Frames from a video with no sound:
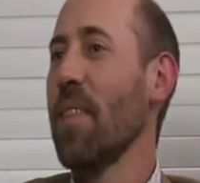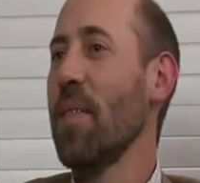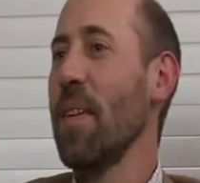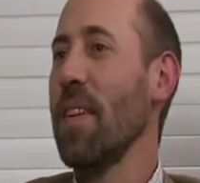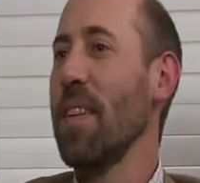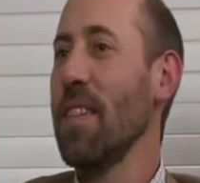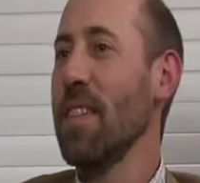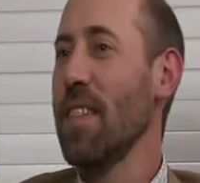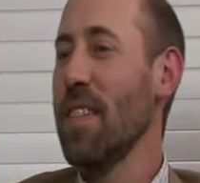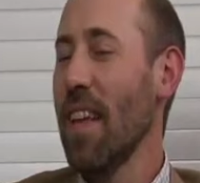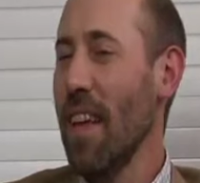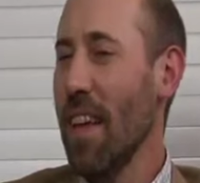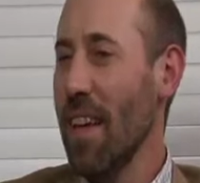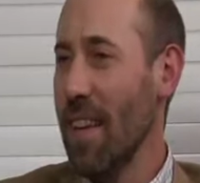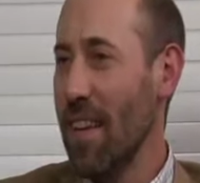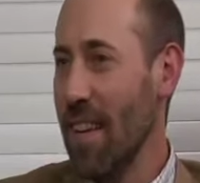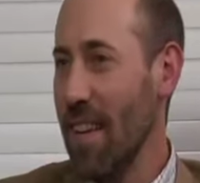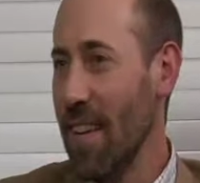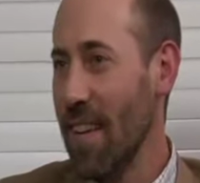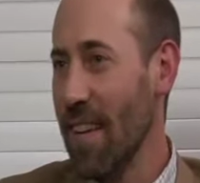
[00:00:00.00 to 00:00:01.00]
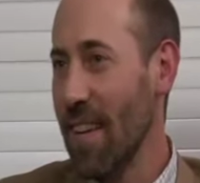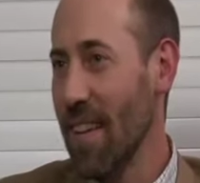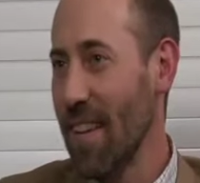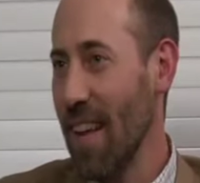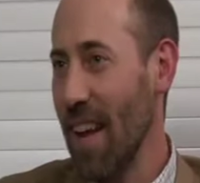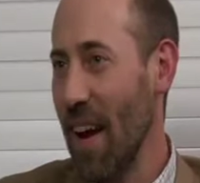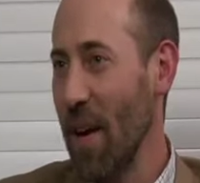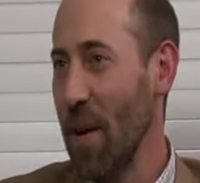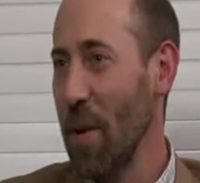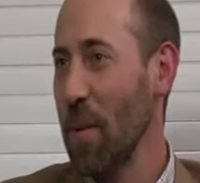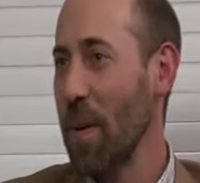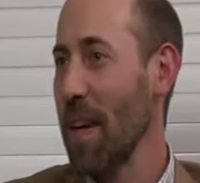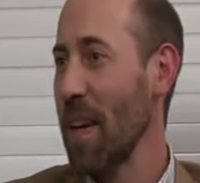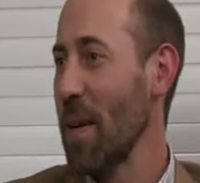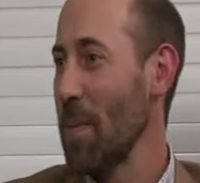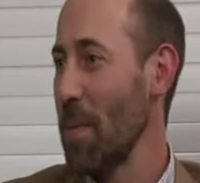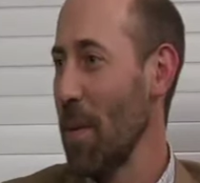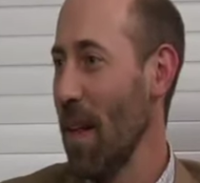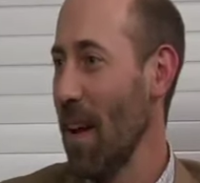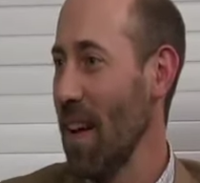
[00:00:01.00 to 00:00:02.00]
When you said, how are we
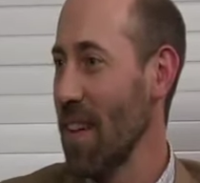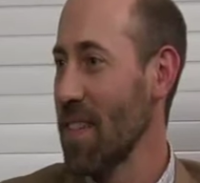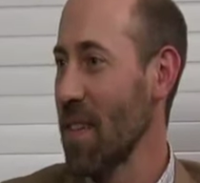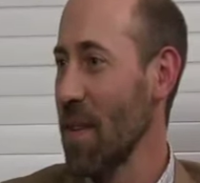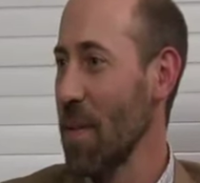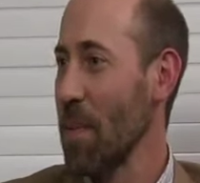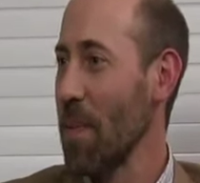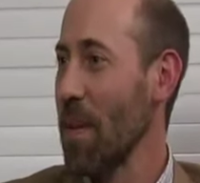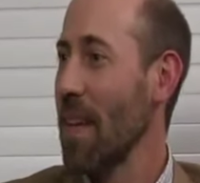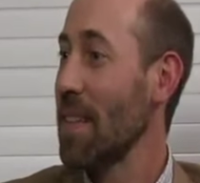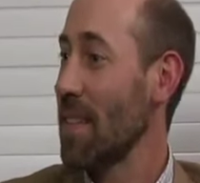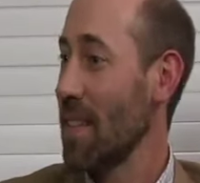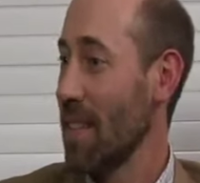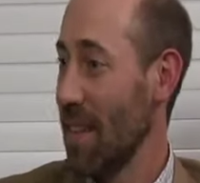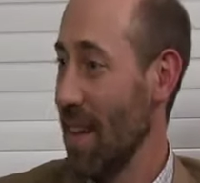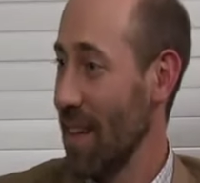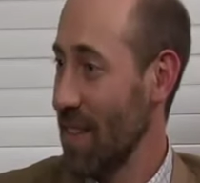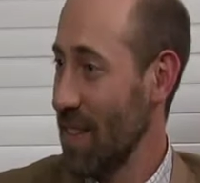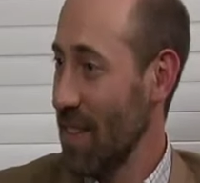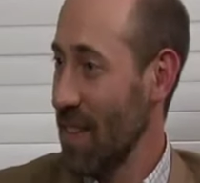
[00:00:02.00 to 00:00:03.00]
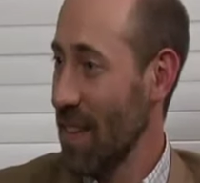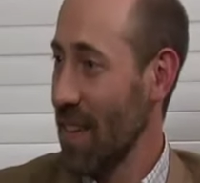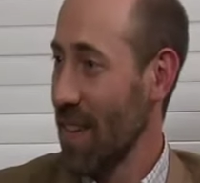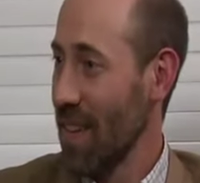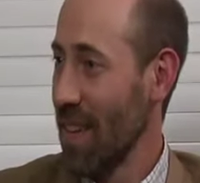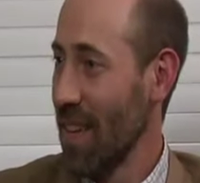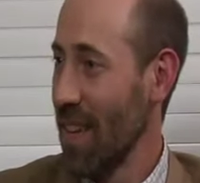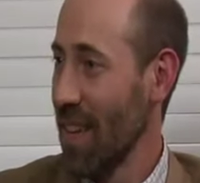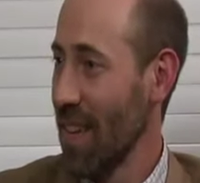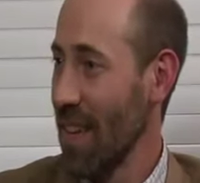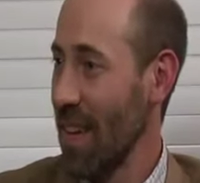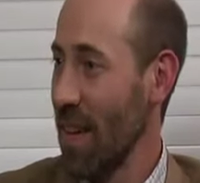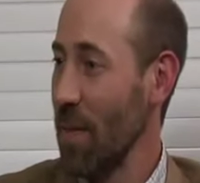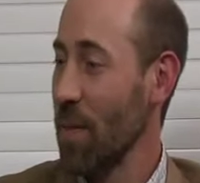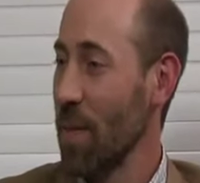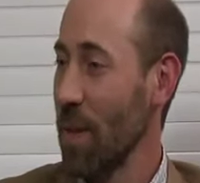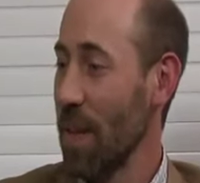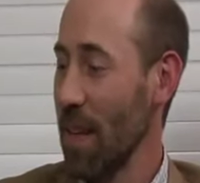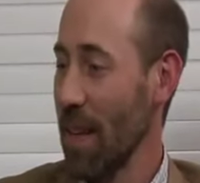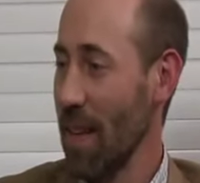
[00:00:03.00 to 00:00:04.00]
going to blossom, it's digital. It
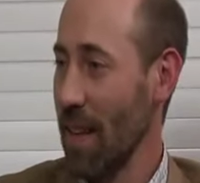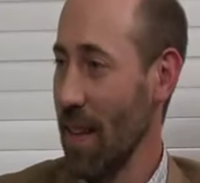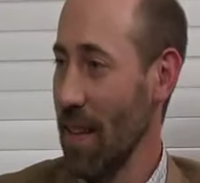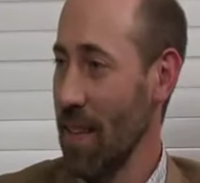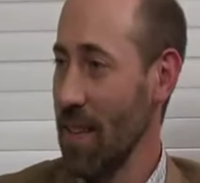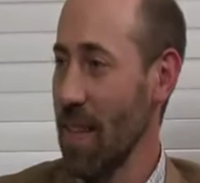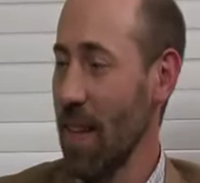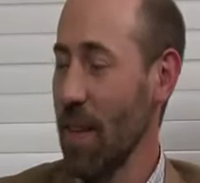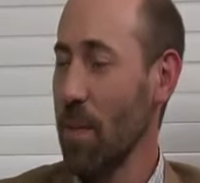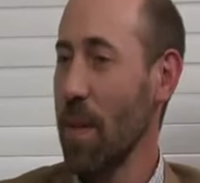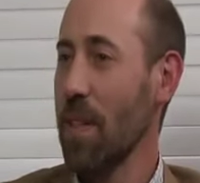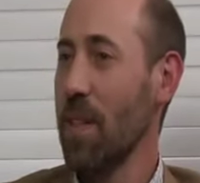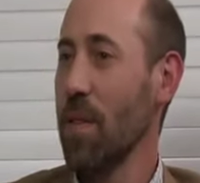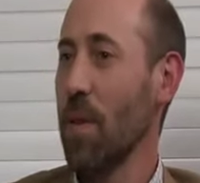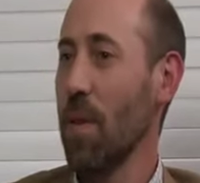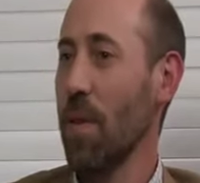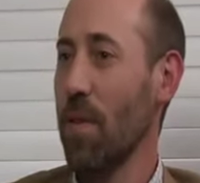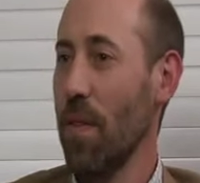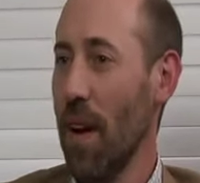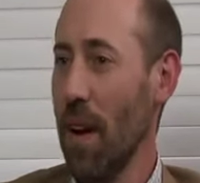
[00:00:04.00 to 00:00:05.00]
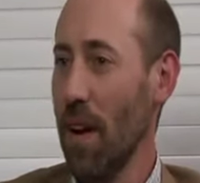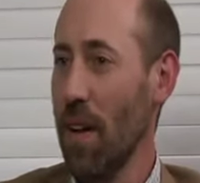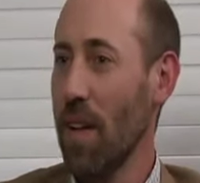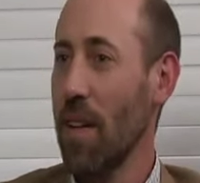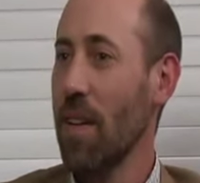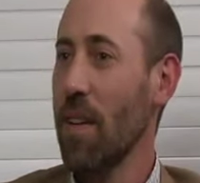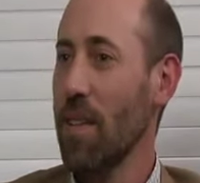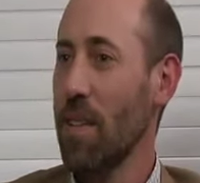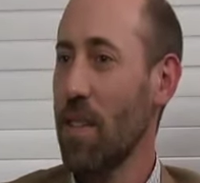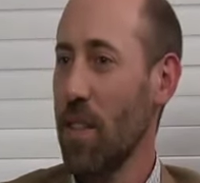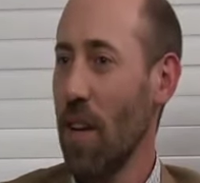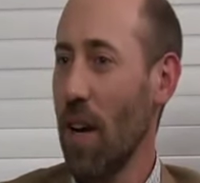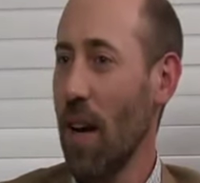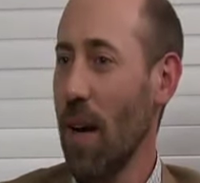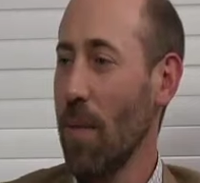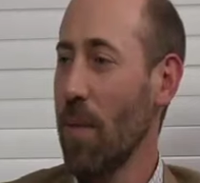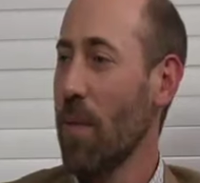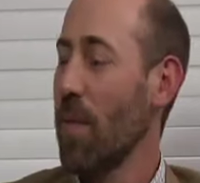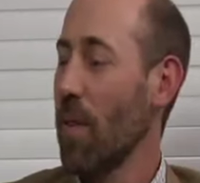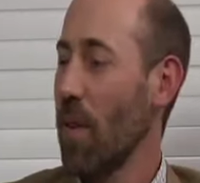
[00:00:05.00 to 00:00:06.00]
really is. And we do a very good
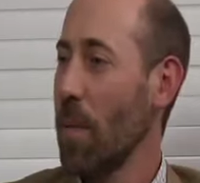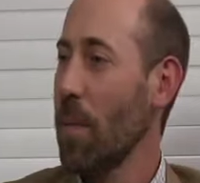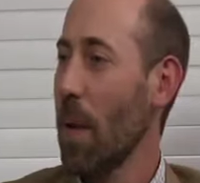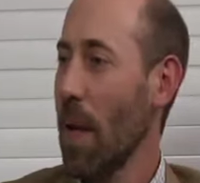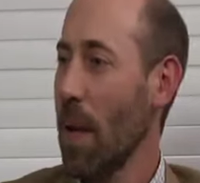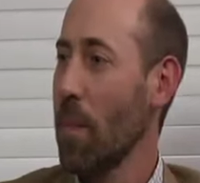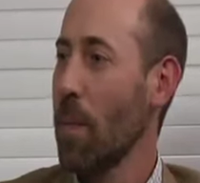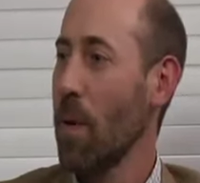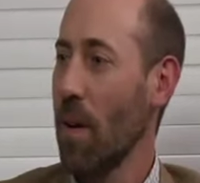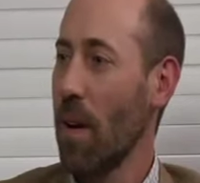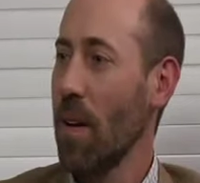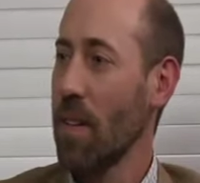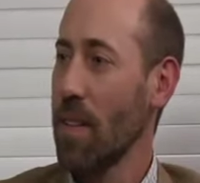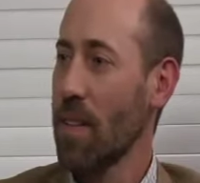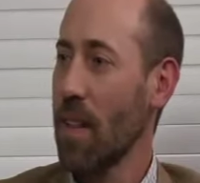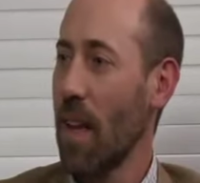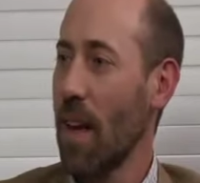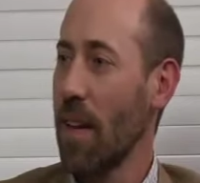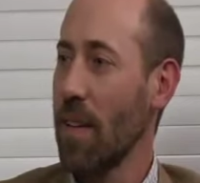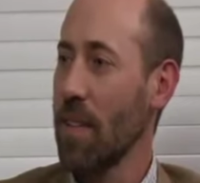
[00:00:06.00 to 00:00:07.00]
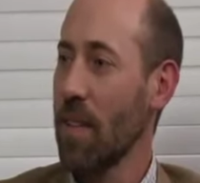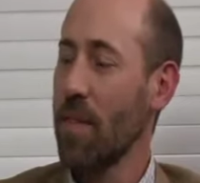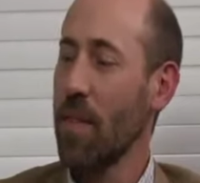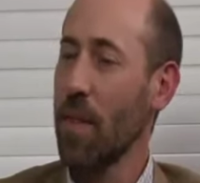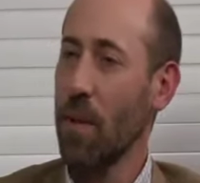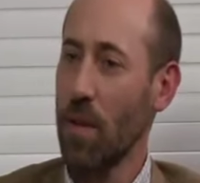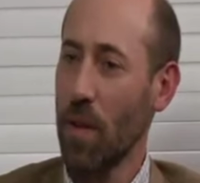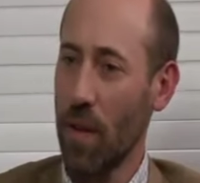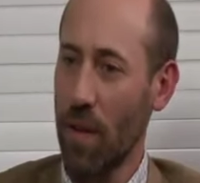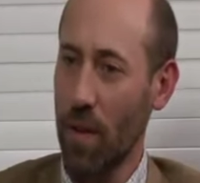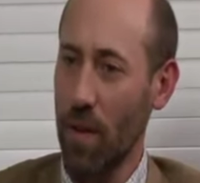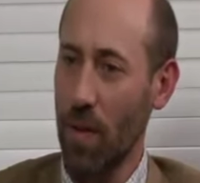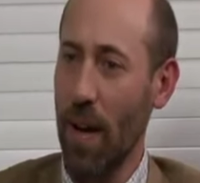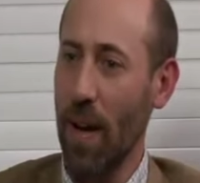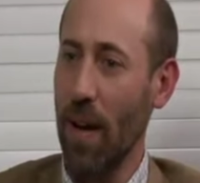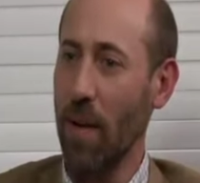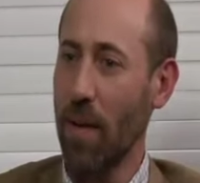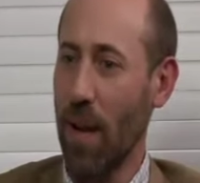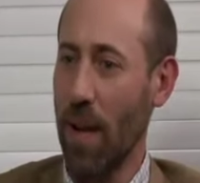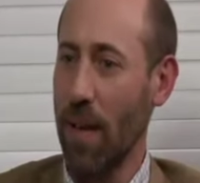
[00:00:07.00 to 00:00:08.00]
job for a paper our size. If you look
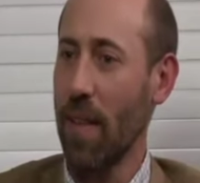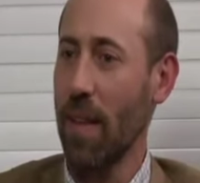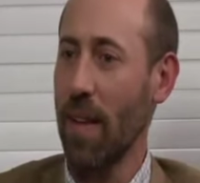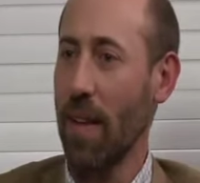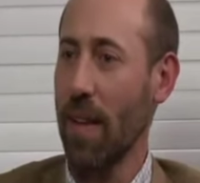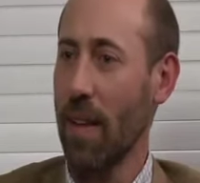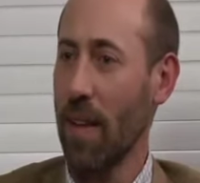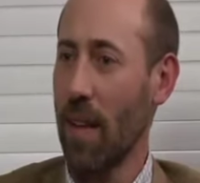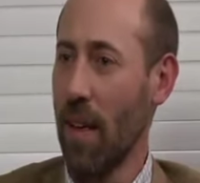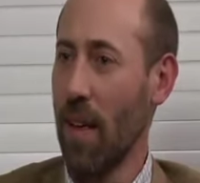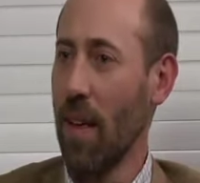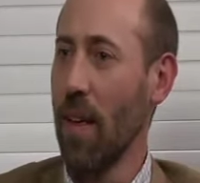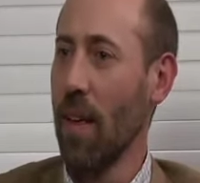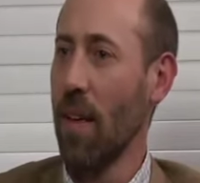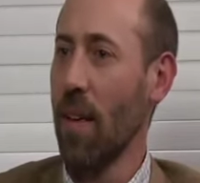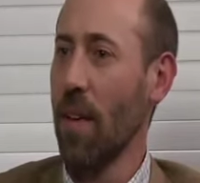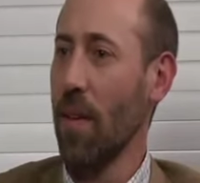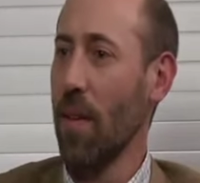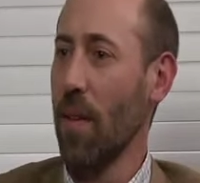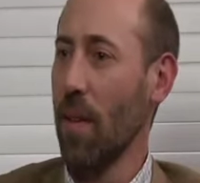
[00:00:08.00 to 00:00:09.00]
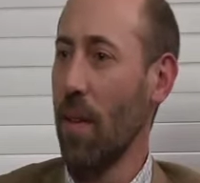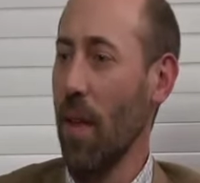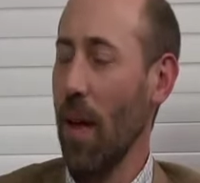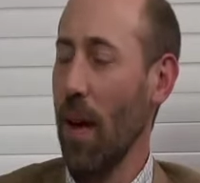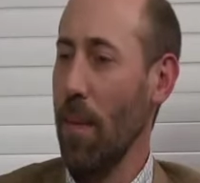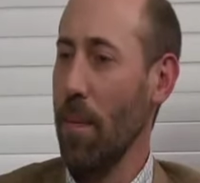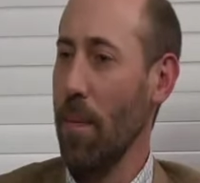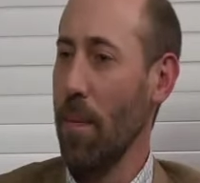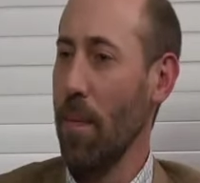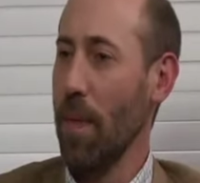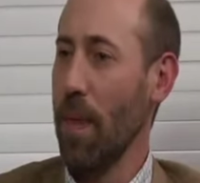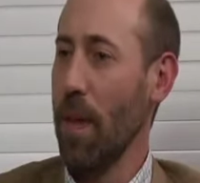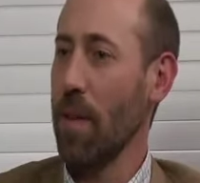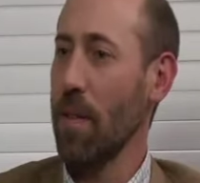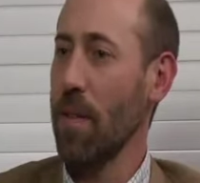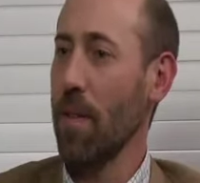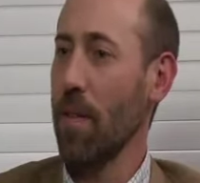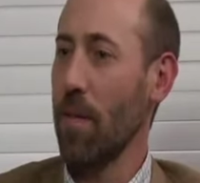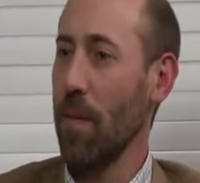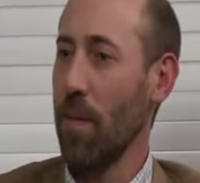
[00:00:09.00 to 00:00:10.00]
around, I think
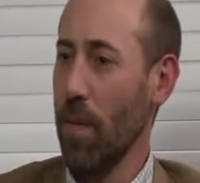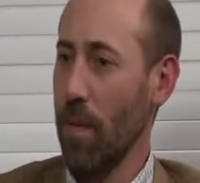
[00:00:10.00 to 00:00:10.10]
there's a